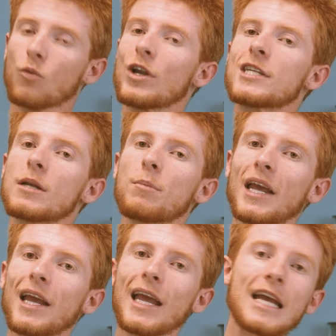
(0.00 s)
Reason
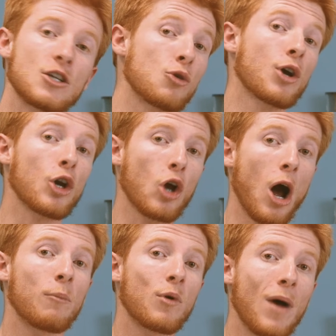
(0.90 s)
being is you could
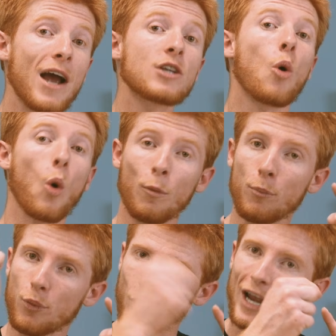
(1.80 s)
compromise or
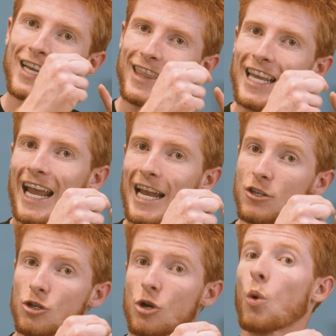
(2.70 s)
break the
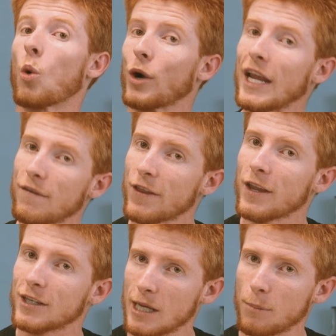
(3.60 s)
insert or even
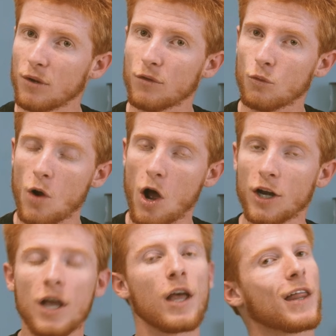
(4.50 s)
the tip of the rod.